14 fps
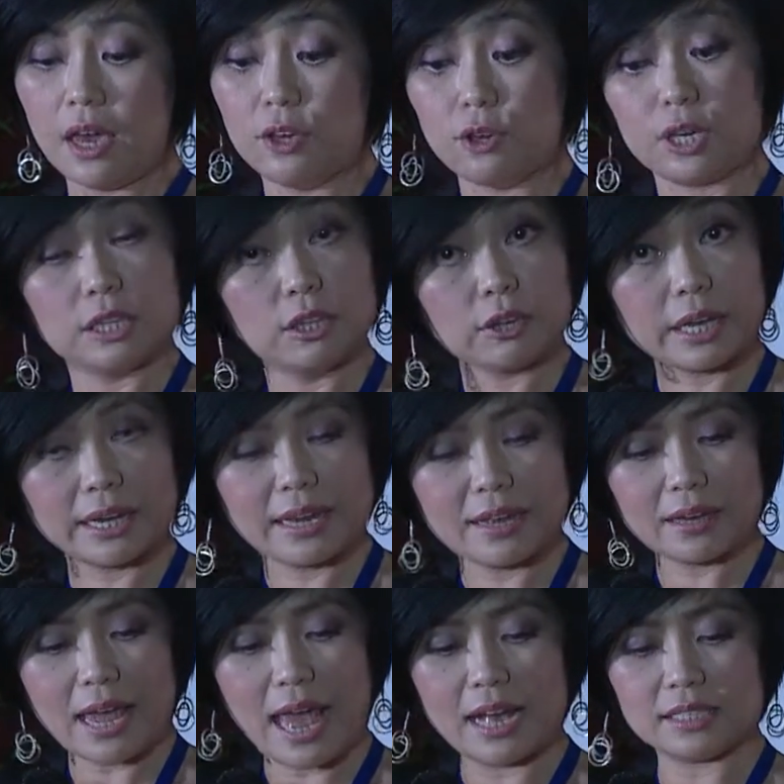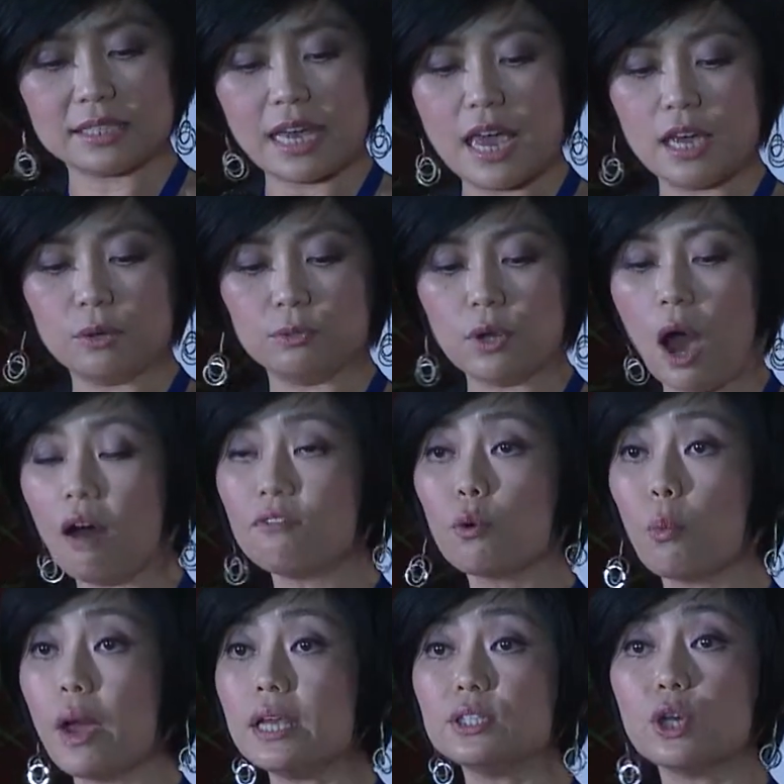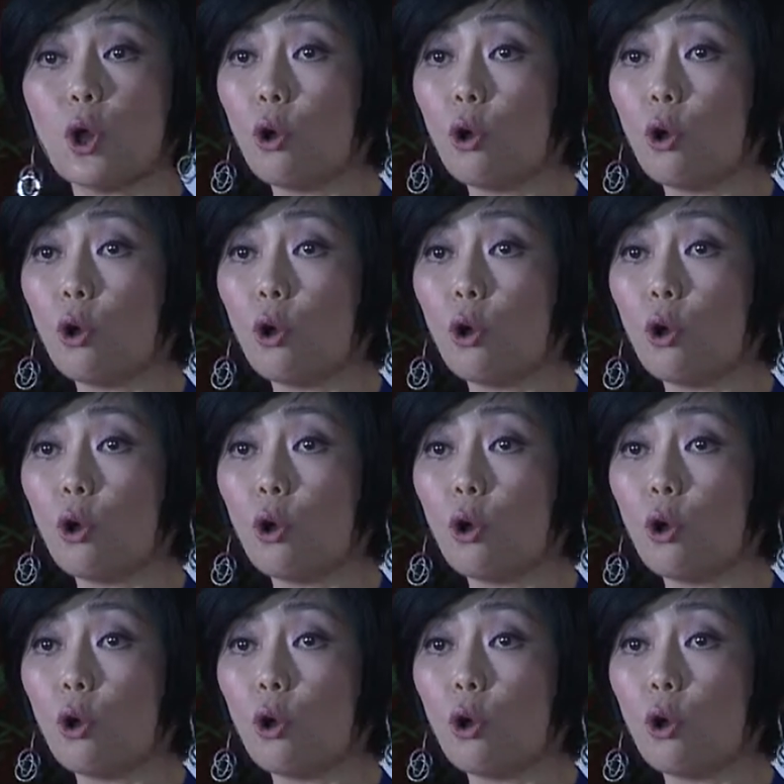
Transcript: You can look at it as a novel way to